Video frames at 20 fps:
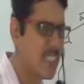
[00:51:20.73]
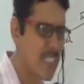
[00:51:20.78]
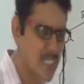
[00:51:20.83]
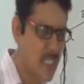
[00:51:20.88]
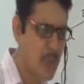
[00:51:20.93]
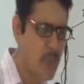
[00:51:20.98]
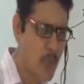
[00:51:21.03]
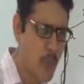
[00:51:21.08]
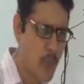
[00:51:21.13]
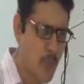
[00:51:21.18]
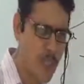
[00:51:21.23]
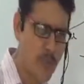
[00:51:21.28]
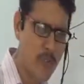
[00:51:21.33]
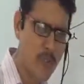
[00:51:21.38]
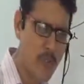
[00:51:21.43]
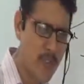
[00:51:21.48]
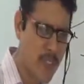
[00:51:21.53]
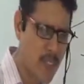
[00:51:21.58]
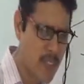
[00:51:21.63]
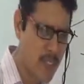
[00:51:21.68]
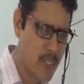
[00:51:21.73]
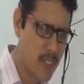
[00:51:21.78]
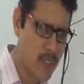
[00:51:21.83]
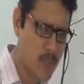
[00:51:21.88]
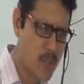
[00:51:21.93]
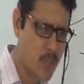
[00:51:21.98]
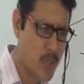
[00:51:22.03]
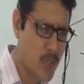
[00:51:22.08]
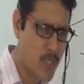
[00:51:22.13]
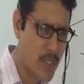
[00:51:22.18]
Initial point of the
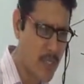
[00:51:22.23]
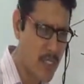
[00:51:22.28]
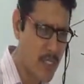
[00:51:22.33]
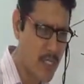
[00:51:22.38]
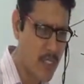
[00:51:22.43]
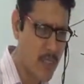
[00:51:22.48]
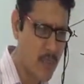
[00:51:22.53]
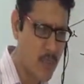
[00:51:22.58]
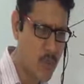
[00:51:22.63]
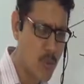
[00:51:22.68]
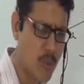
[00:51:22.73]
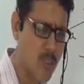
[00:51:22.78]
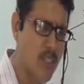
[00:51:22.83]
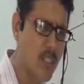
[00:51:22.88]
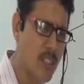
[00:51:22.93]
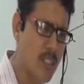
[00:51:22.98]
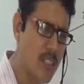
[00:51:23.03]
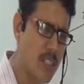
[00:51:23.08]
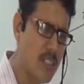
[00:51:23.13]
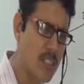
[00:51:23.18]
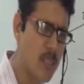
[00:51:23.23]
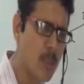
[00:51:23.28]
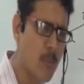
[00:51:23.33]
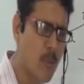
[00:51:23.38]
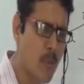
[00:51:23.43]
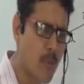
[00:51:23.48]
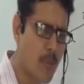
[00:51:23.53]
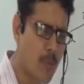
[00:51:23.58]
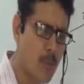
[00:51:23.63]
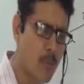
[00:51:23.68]
vector also you can tell, so that the
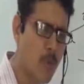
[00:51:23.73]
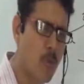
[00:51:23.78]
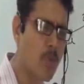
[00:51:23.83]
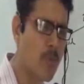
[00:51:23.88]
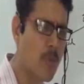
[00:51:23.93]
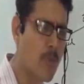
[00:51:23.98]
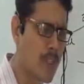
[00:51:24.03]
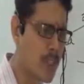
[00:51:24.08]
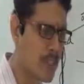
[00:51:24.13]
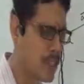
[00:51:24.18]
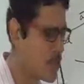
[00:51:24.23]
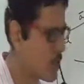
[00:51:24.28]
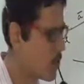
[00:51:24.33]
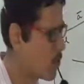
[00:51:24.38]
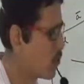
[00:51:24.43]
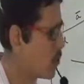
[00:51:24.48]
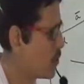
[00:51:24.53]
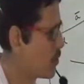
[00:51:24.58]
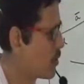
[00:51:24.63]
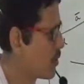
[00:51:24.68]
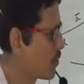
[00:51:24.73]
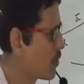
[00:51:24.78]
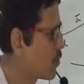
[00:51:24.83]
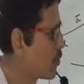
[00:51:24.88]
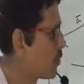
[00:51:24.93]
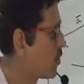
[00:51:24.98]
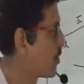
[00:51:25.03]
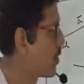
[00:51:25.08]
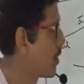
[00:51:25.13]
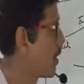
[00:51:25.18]
initial point of both the vectors are
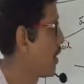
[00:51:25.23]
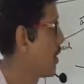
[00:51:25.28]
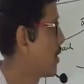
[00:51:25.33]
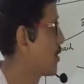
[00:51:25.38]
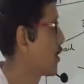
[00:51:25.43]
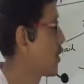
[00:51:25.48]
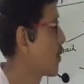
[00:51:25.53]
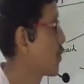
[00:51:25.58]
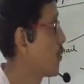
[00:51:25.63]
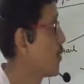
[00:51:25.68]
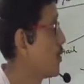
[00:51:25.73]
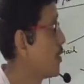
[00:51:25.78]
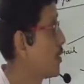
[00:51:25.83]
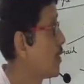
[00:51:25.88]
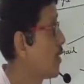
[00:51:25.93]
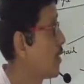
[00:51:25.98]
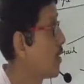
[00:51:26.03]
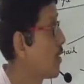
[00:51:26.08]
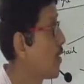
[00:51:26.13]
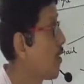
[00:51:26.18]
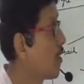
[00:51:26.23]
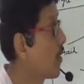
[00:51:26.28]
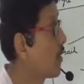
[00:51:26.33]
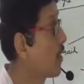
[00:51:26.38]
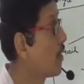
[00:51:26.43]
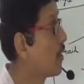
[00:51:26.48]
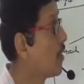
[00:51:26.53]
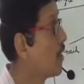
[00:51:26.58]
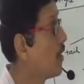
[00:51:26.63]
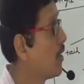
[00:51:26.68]
coinciding. Tails are coinciding
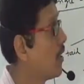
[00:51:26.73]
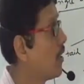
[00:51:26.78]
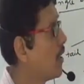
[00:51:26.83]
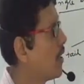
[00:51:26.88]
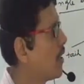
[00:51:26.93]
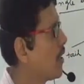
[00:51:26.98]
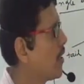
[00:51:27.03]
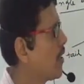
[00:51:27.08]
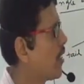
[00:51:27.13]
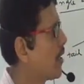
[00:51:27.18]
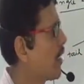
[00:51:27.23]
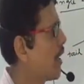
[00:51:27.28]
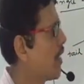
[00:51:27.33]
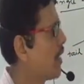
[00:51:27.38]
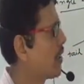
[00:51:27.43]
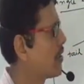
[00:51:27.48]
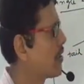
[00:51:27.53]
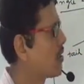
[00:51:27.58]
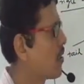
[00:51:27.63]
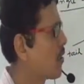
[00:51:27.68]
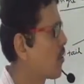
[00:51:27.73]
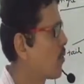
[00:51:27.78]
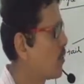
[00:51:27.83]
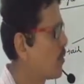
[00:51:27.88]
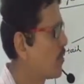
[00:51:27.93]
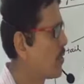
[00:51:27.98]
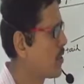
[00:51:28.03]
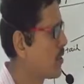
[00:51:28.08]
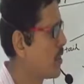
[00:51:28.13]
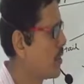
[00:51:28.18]
or their heads
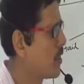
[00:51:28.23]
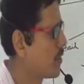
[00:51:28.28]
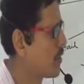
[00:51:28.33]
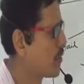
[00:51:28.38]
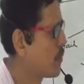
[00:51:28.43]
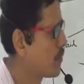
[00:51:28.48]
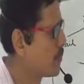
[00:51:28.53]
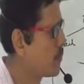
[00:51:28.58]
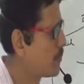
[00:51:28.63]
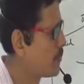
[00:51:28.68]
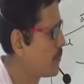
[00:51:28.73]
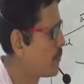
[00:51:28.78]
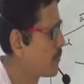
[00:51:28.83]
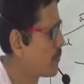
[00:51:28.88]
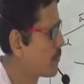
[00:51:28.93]
are coinciding.